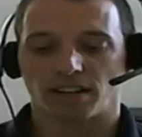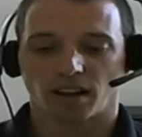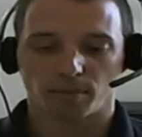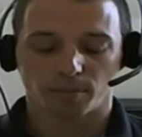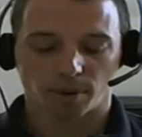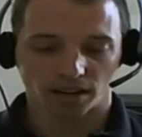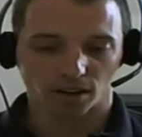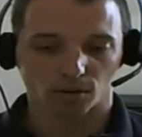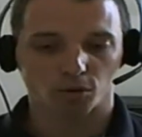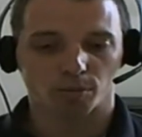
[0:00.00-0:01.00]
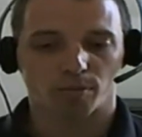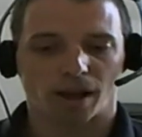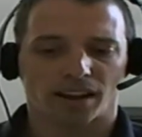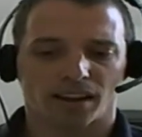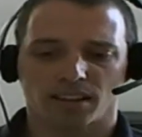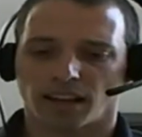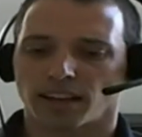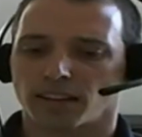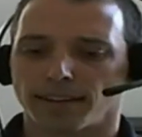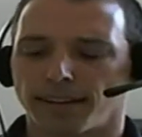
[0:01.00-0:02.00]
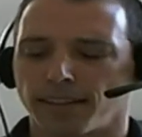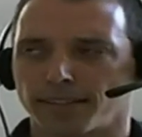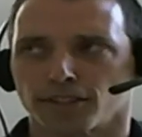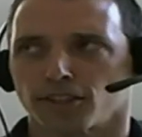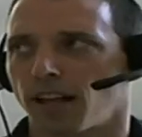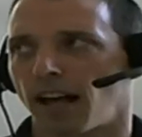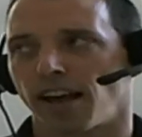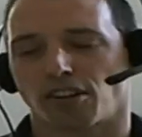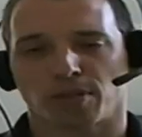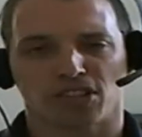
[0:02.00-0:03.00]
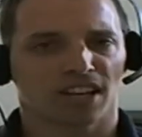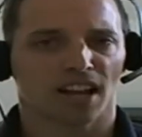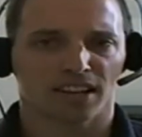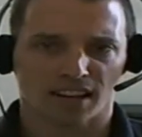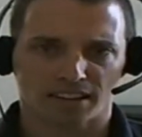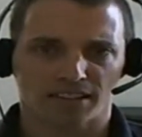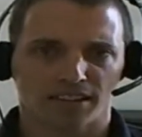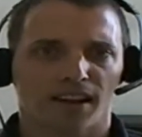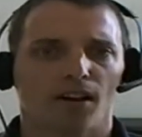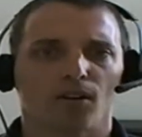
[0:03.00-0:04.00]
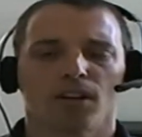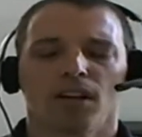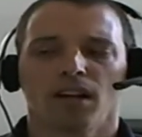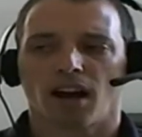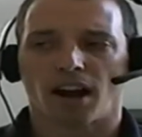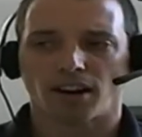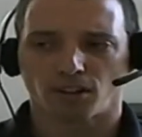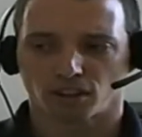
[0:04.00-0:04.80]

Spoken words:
had done a beta group back in I think July or something, just to kind of test it out, iron out